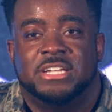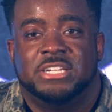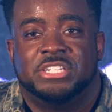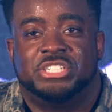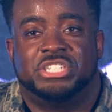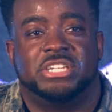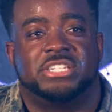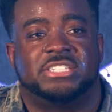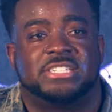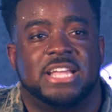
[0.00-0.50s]

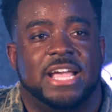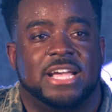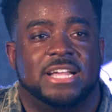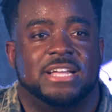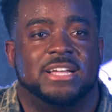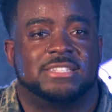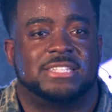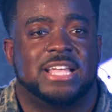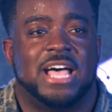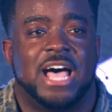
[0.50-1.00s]
she's taking
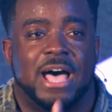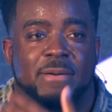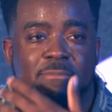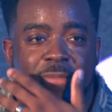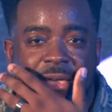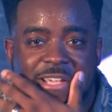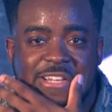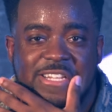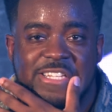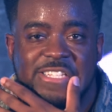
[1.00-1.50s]
her time
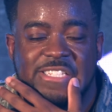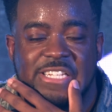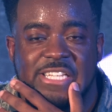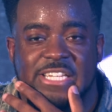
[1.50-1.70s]
making this